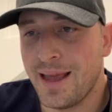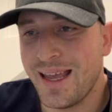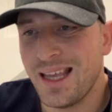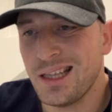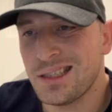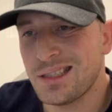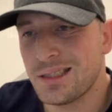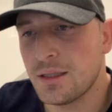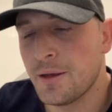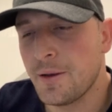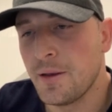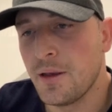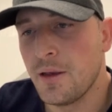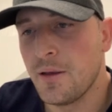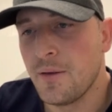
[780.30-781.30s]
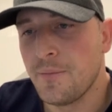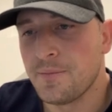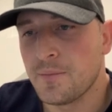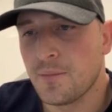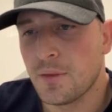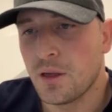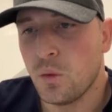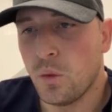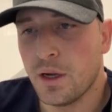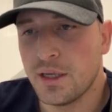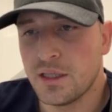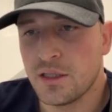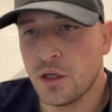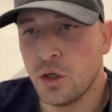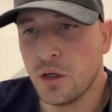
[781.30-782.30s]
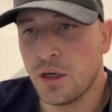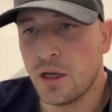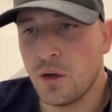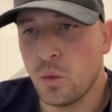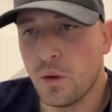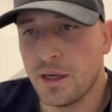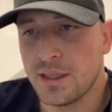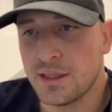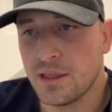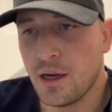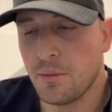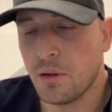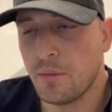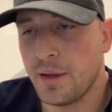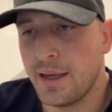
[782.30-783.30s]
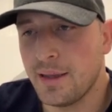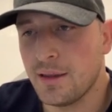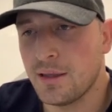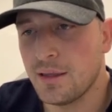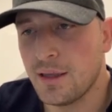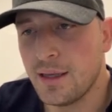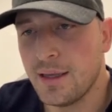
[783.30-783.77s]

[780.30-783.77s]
lengths. One is hook, one is double bend.